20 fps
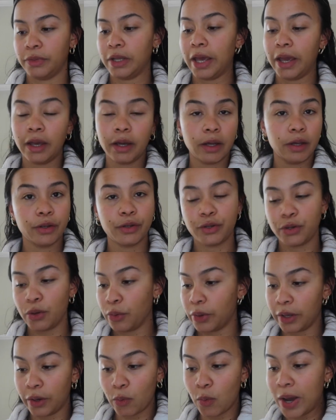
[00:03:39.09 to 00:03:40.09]
like
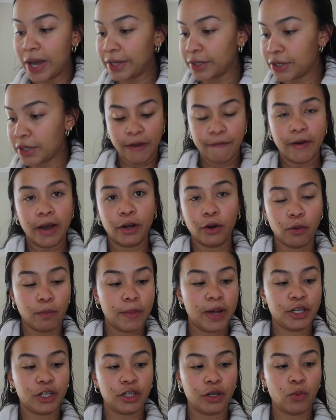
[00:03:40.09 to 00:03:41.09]
soaking wet. If I don't
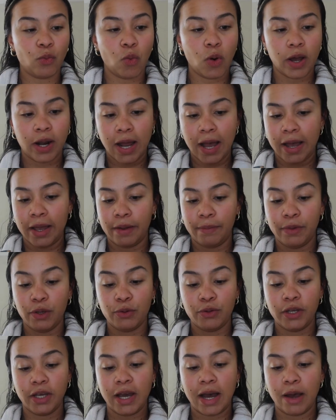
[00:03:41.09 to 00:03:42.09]
mention what I am
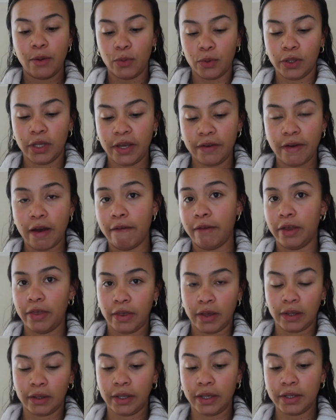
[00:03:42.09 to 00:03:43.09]
using, I will leave
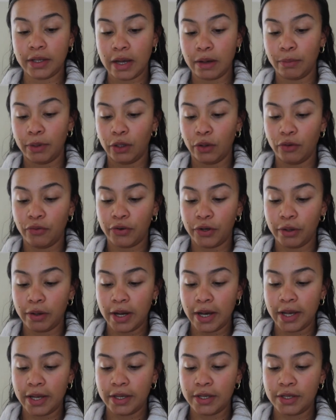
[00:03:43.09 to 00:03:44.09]
everything linked down below for you
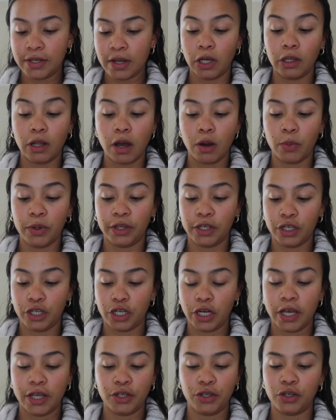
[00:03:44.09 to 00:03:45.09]
guys, along with the
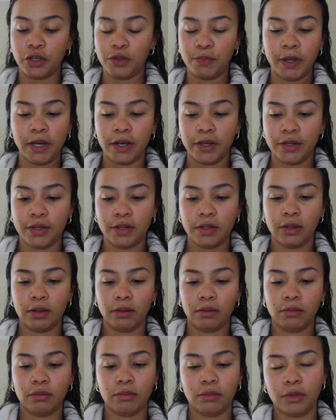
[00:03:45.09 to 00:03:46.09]
shade, just because
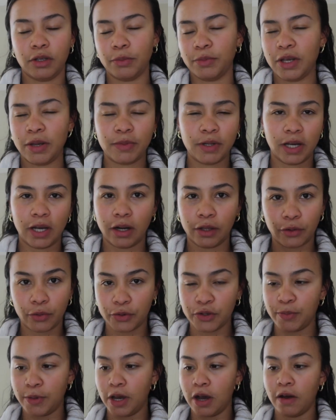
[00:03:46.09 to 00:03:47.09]
sometimes it kind of
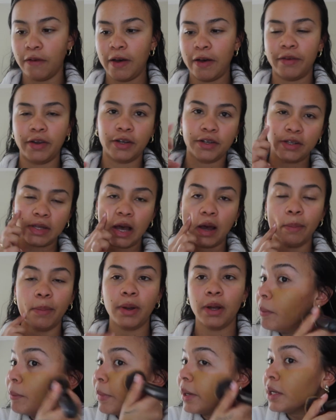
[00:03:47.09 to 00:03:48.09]
throws me off having to
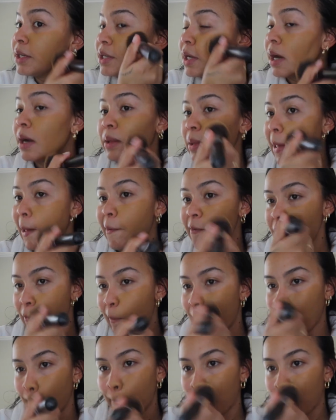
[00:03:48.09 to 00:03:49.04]
stop. My entire life